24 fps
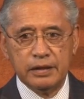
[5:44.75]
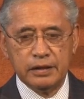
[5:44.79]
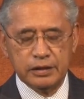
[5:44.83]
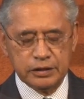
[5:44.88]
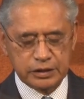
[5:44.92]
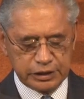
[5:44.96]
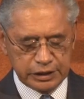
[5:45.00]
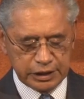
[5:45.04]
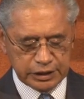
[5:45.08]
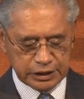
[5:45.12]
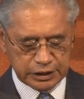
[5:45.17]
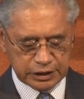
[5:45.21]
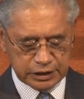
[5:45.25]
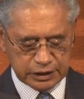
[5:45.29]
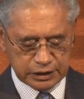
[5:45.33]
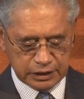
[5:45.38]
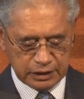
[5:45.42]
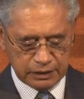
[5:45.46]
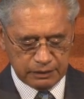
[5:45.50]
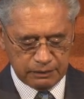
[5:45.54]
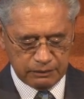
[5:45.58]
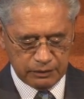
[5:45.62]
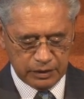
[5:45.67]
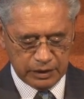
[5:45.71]
sixth,
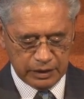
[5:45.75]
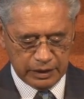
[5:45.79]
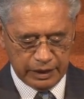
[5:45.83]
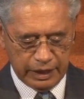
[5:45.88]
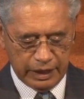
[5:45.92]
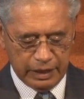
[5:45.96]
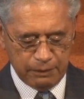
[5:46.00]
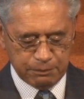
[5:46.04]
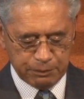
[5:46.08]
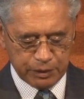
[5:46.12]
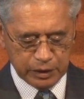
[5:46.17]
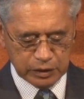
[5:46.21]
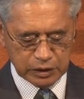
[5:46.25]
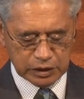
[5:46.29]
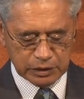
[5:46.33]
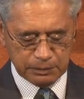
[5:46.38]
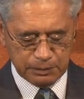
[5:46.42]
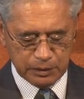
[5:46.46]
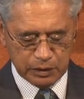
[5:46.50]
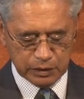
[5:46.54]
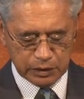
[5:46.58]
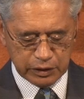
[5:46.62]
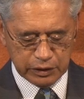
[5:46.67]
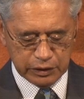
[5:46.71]
a
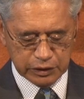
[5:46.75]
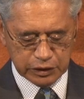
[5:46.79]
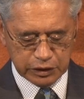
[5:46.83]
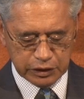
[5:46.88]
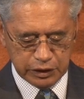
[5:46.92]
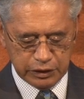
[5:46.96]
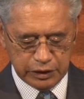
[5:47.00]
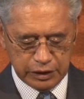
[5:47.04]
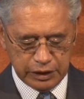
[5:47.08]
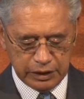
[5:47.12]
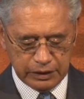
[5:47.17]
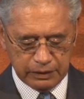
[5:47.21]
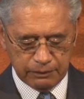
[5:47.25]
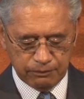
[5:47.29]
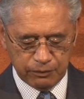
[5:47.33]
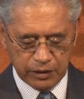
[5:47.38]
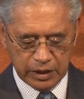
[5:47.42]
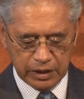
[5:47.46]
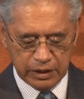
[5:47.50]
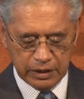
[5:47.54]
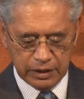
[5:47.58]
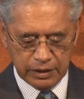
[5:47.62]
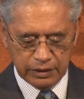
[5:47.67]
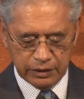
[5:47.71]
principle concerning
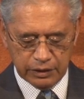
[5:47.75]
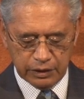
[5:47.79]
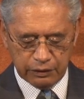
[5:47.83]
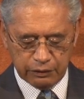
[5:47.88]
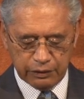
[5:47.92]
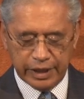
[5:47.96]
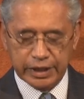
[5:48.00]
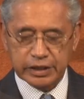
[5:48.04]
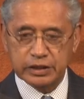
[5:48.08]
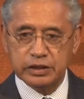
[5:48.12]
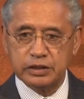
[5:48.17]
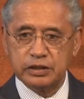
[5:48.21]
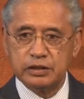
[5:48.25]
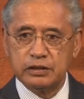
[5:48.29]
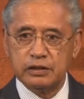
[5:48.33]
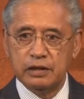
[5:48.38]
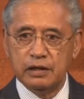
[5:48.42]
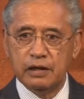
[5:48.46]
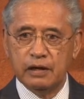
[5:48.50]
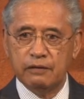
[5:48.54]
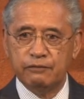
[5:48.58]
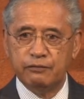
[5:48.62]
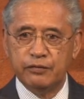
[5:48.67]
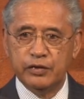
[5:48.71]
the rights
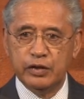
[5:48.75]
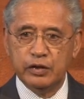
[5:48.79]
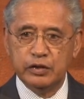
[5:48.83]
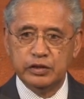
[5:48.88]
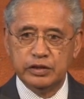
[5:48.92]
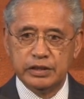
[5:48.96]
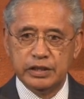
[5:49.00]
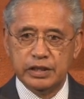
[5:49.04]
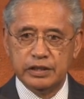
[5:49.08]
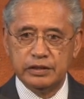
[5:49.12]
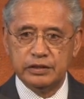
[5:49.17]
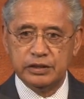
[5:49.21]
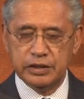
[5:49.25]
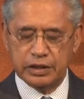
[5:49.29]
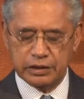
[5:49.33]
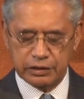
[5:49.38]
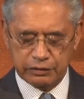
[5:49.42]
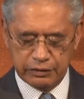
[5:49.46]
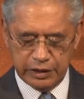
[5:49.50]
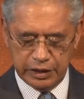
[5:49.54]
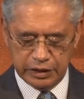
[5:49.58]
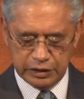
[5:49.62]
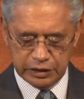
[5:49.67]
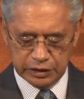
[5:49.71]
of future
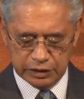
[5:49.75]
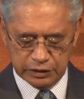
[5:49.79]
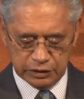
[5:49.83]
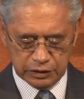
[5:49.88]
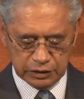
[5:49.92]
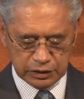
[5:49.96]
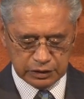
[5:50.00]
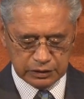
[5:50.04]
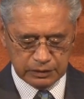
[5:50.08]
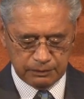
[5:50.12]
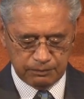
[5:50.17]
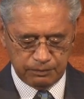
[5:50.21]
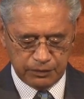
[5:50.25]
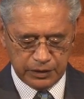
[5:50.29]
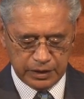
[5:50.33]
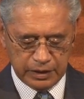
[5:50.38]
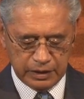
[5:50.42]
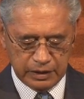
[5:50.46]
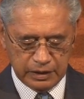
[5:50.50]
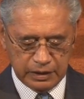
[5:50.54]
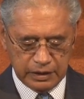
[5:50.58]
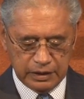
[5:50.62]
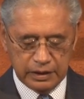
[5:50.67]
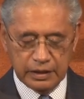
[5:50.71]
generations;
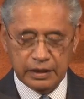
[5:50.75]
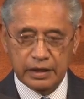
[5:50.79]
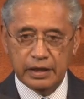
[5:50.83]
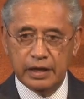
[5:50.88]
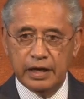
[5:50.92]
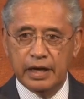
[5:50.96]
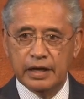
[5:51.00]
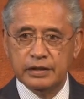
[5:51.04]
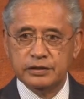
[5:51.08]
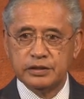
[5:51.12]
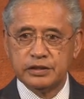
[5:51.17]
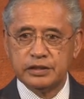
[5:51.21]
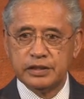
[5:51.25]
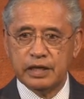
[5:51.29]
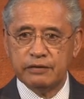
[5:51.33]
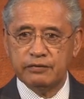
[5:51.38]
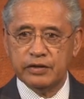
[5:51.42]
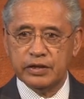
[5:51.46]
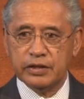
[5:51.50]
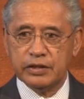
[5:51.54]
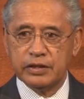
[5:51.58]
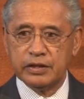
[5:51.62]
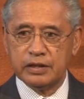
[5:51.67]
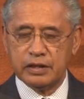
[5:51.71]
and
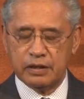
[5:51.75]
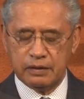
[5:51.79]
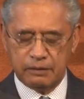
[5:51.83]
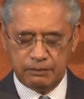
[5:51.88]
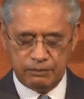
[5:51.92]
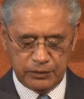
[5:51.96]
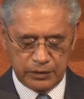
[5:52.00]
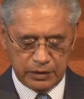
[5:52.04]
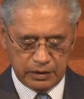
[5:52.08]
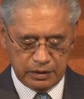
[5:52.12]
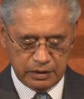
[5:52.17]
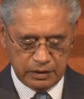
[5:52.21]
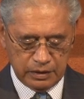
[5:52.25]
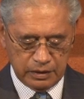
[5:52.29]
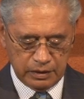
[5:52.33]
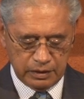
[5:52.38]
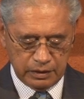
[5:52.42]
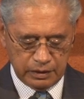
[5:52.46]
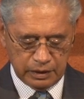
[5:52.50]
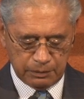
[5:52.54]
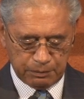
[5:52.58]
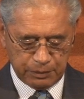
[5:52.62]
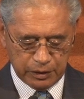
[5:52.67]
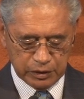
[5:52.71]
seventh,
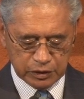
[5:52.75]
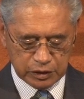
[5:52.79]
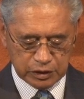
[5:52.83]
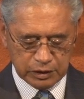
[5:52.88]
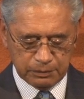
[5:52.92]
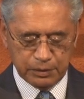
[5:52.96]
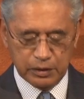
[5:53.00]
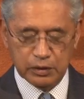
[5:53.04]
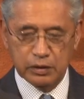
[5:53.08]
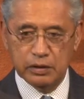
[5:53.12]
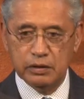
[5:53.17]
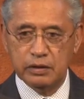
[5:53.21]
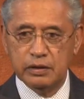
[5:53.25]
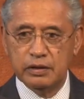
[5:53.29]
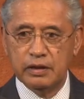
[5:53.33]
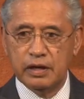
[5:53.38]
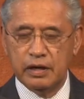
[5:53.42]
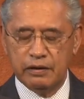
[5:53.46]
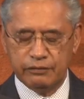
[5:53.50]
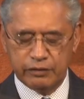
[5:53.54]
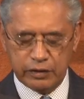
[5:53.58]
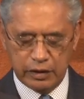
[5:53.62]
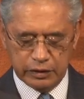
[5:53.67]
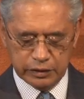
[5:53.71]
the principle
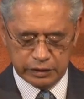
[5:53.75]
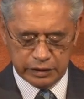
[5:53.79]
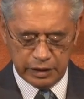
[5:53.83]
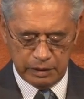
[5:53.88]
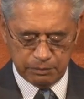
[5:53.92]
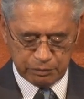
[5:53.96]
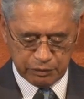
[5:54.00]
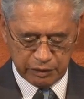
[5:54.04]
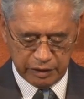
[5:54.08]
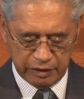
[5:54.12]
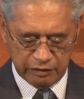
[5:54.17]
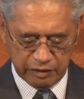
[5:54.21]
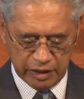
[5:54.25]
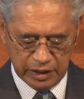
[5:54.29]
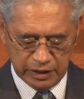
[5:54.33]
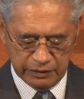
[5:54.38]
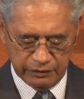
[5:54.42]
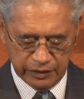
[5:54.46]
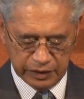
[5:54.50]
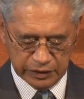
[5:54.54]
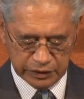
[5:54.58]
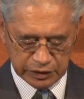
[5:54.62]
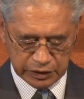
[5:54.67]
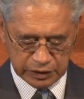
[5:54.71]
of contemporary
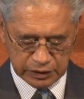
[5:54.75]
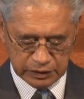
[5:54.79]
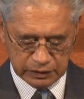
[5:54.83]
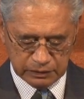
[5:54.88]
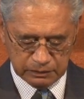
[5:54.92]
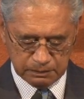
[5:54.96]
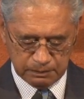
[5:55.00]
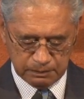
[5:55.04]
relevance.